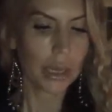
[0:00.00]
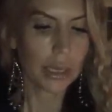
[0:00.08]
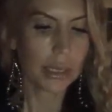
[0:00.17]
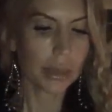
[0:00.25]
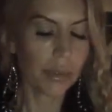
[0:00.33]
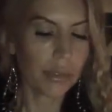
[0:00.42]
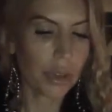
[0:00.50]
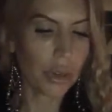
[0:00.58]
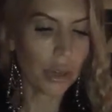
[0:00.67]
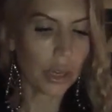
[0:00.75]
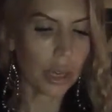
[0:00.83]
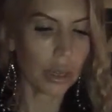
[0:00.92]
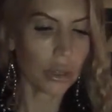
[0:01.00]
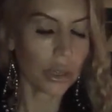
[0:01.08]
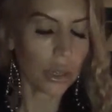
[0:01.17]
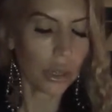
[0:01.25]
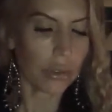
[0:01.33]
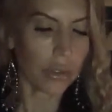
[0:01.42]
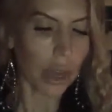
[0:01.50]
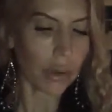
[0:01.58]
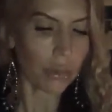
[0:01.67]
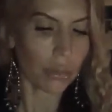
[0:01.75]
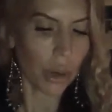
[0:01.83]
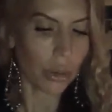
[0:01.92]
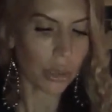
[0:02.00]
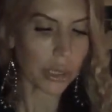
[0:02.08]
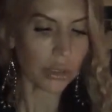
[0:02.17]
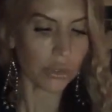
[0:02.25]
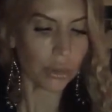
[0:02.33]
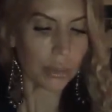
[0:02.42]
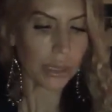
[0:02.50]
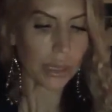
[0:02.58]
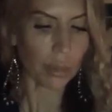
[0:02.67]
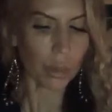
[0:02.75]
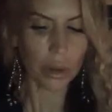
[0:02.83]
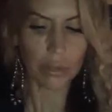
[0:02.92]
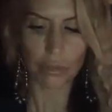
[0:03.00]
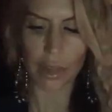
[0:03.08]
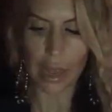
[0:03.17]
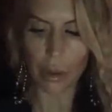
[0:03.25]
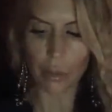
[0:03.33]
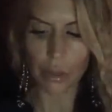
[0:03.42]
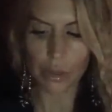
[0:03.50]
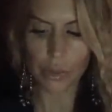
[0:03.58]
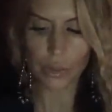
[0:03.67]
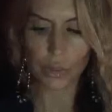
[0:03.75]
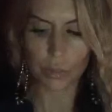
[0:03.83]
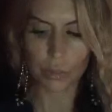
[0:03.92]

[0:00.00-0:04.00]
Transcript: Some of you could have gotten roses from someone, flowers.